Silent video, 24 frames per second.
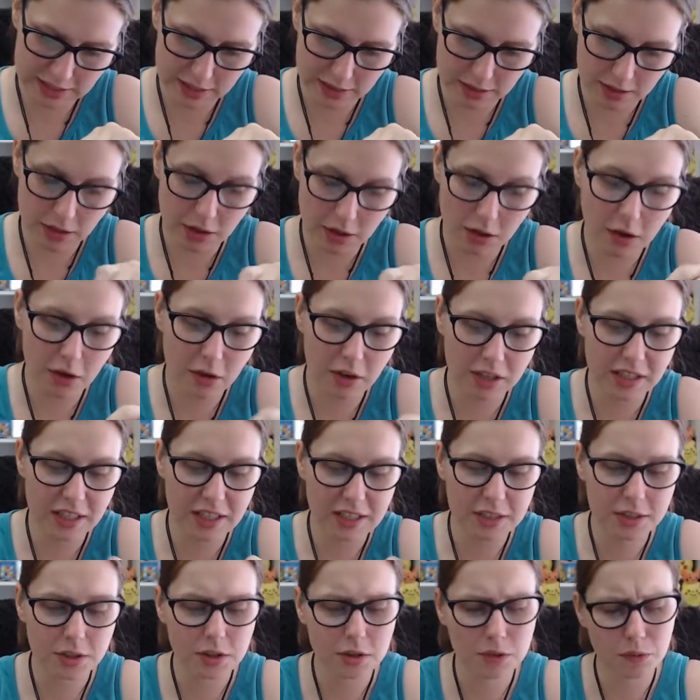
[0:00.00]
Oh, he
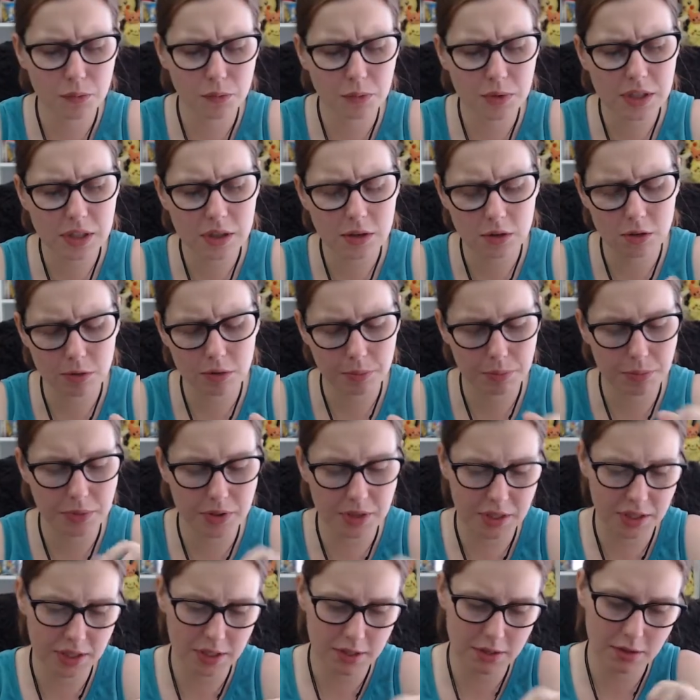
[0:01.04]
has
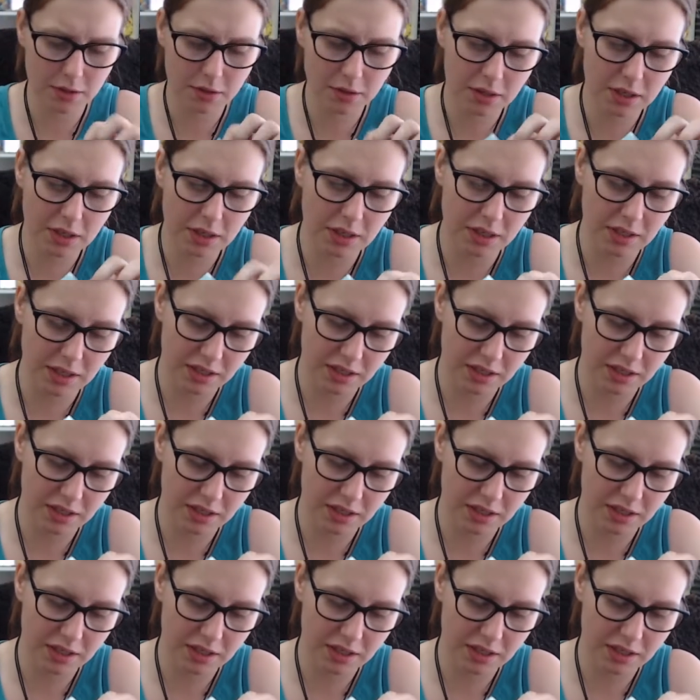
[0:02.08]
reopened it. Okay.